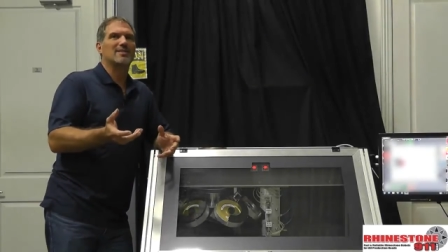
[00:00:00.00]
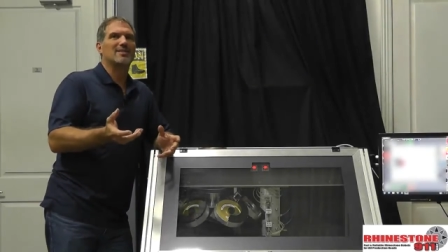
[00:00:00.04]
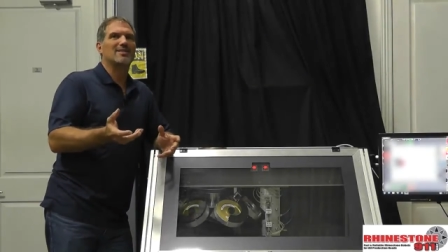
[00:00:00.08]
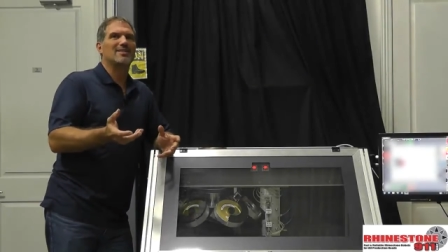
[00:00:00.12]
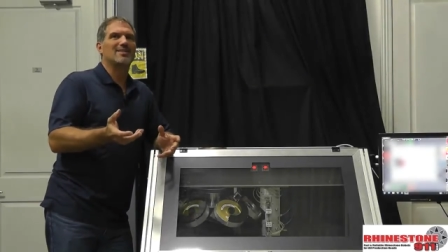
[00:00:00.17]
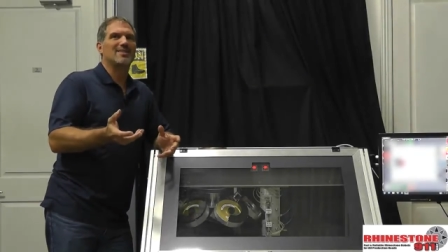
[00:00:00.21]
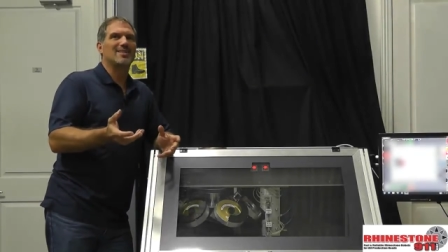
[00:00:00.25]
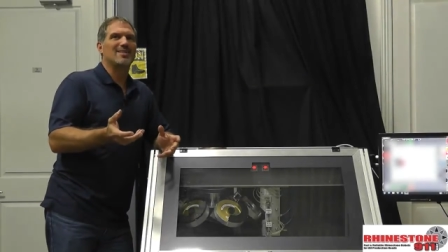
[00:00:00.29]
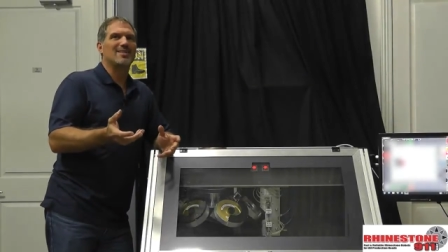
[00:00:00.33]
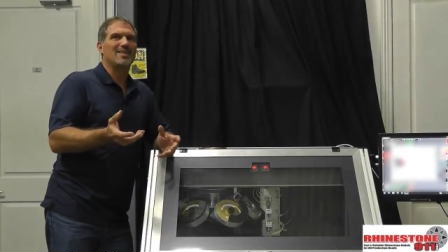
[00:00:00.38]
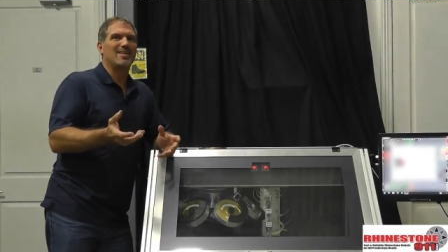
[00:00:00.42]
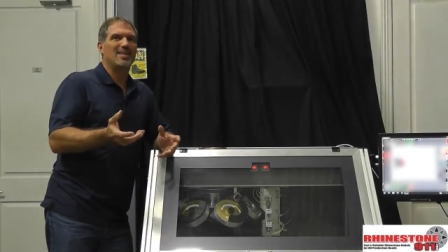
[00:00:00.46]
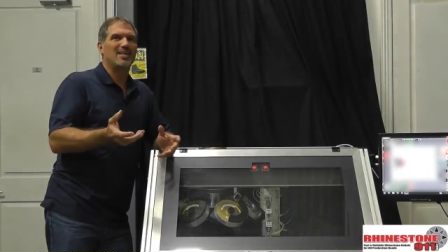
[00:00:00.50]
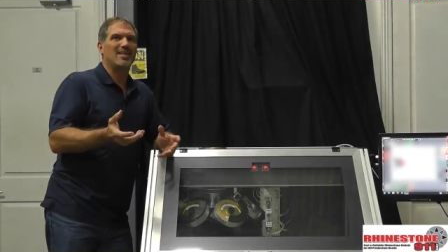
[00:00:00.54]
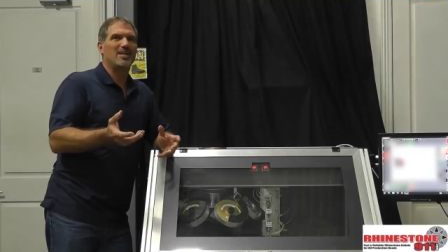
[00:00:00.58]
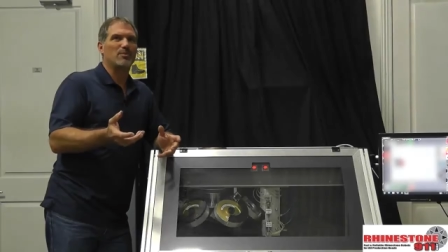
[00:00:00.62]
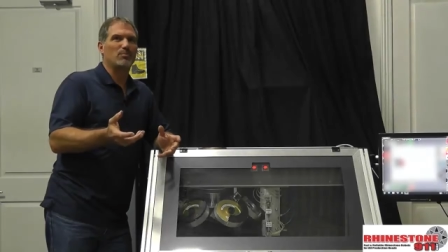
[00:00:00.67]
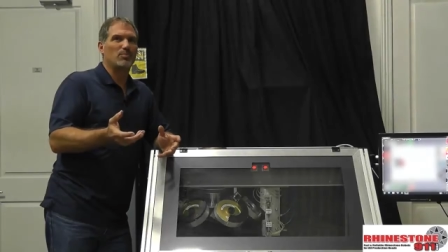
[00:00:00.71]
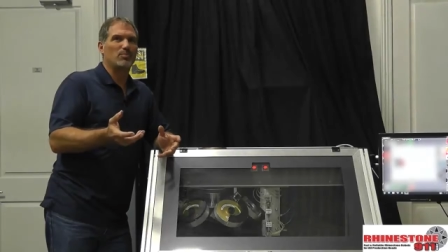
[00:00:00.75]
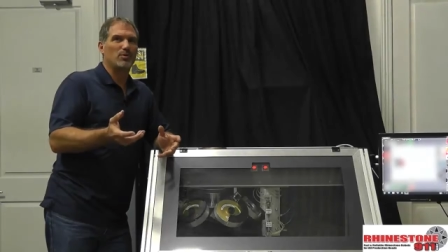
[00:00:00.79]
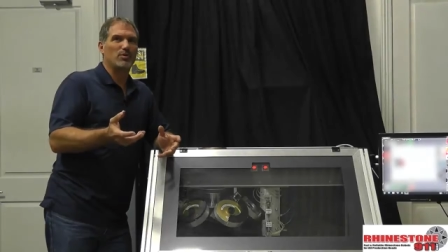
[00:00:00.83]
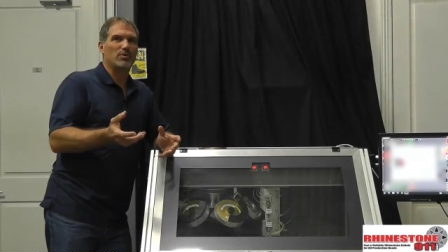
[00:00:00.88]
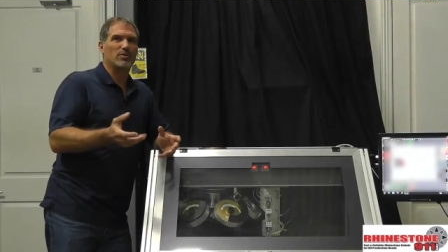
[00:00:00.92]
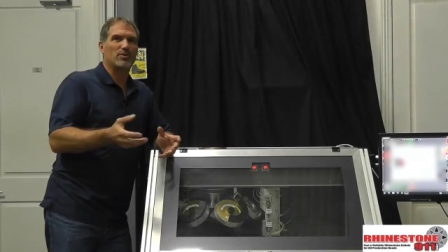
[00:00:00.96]
CE
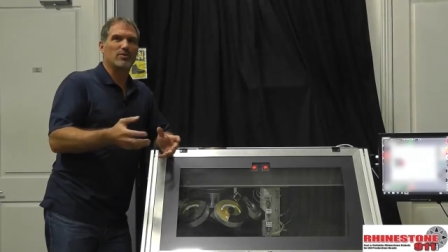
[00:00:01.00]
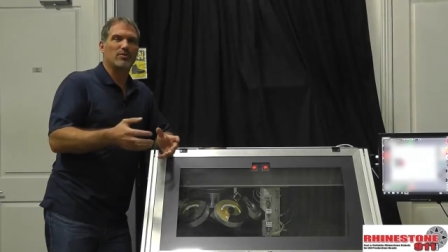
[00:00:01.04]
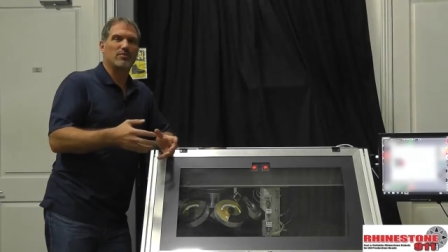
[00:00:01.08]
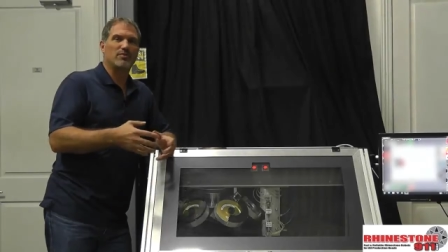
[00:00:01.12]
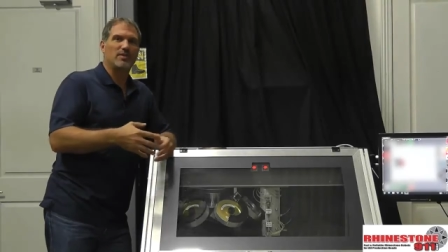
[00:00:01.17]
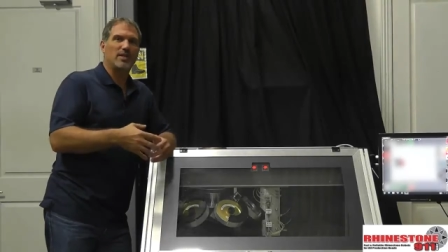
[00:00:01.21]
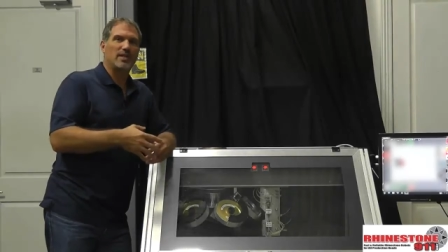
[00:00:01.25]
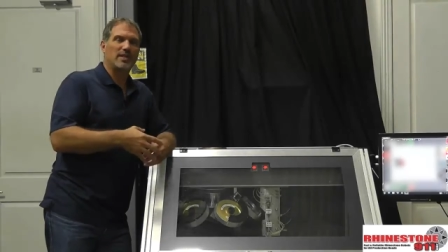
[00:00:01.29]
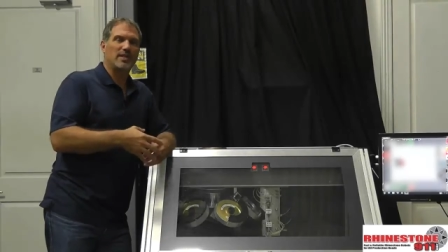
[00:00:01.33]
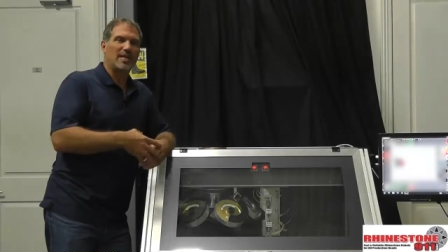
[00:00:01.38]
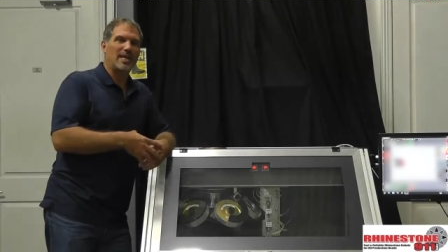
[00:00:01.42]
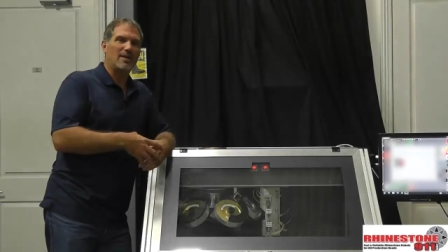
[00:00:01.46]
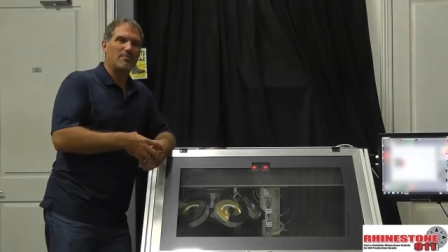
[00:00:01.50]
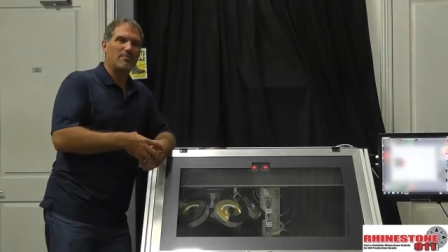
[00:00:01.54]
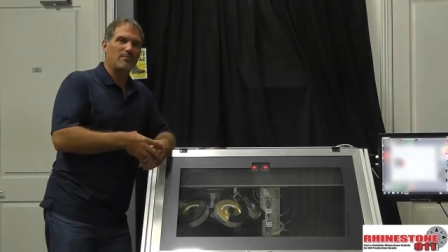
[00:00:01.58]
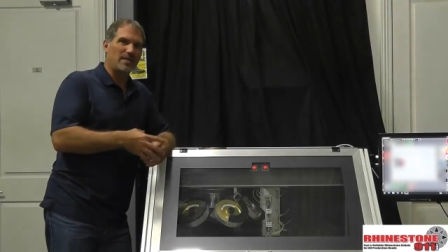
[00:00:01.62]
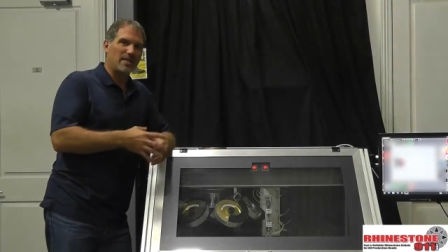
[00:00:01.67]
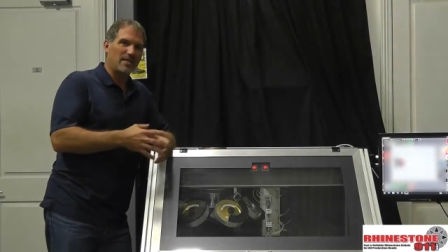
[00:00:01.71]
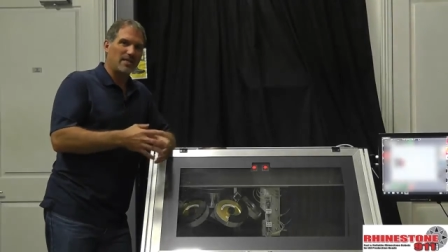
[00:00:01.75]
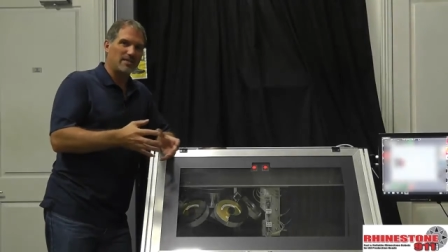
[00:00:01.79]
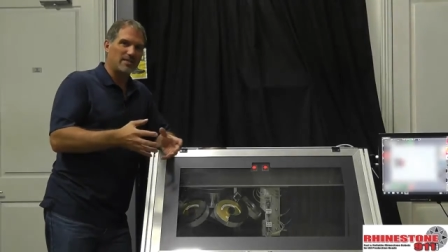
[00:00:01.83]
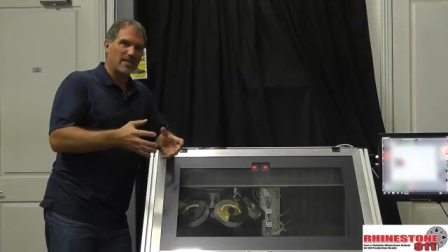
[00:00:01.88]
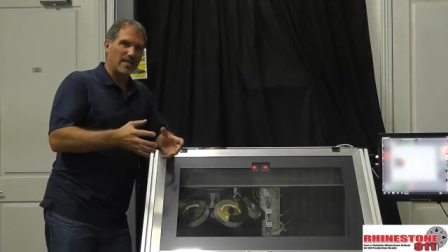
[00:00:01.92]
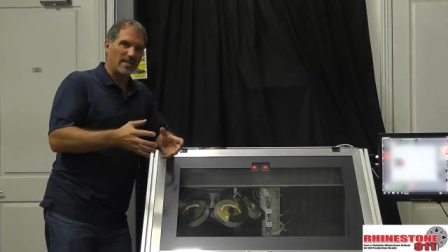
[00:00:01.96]
approved that
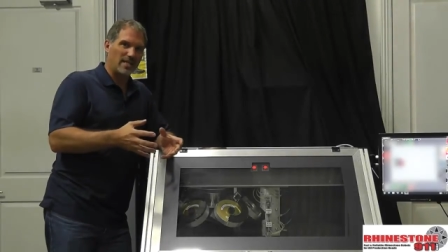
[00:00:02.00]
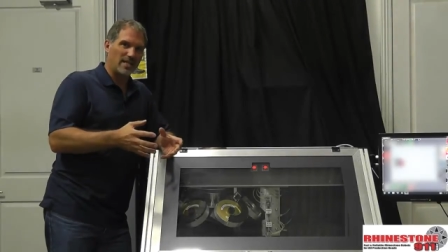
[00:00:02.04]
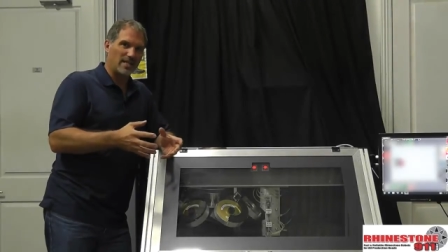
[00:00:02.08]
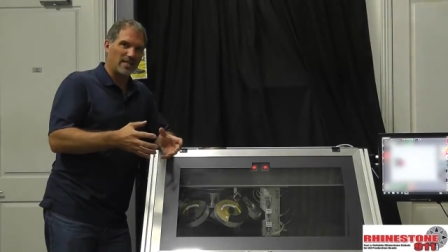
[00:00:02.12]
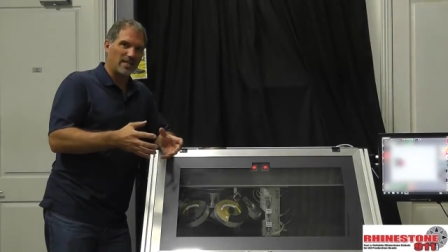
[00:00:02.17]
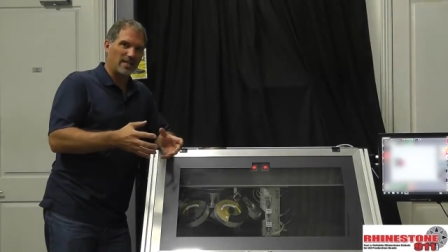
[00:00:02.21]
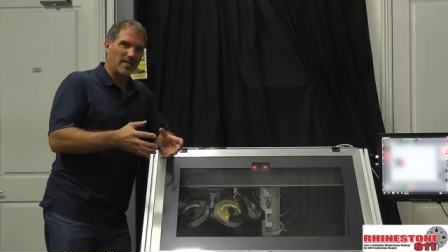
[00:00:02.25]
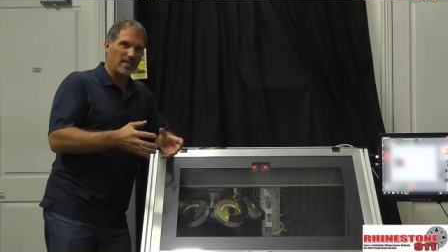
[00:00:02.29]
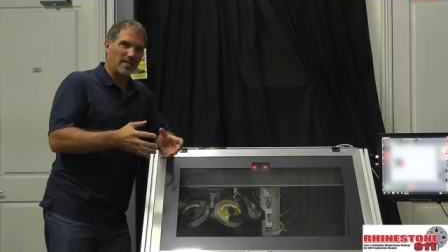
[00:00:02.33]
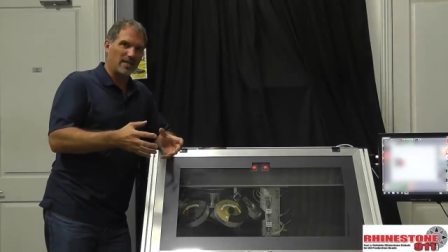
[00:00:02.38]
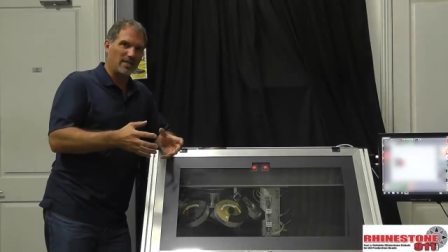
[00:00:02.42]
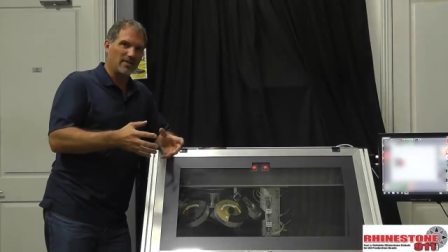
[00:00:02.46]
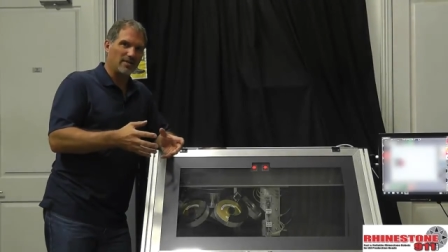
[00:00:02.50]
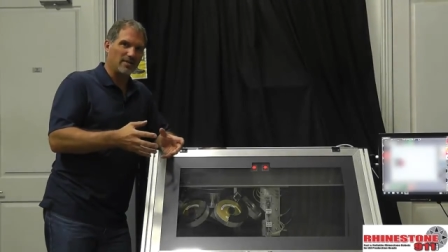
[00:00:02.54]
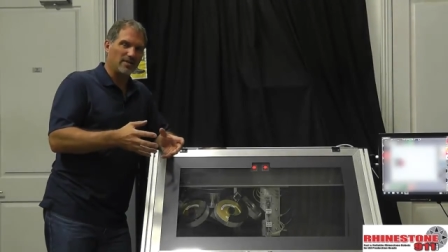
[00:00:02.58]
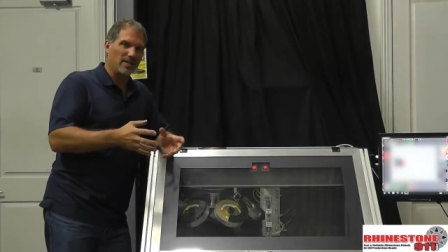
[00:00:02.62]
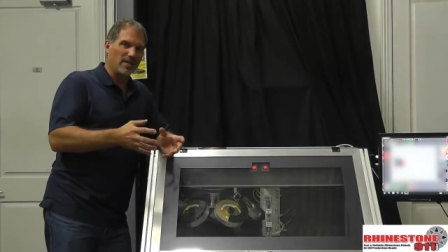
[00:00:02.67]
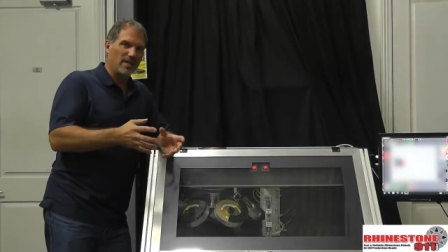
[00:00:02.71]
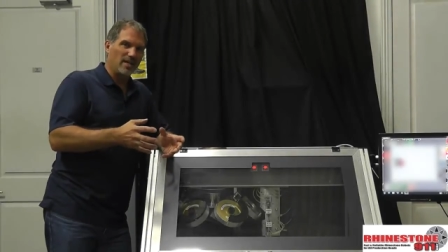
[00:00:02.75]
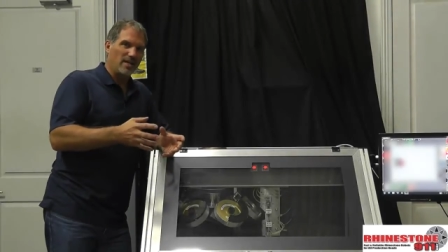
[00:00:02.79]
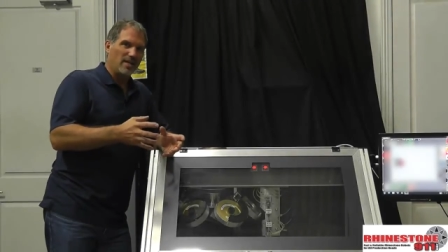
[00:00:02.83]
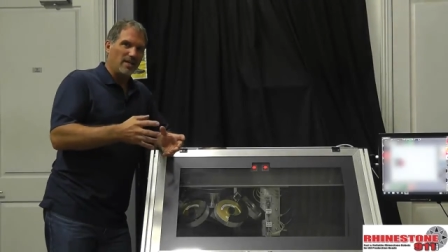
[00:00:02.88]
means anything here,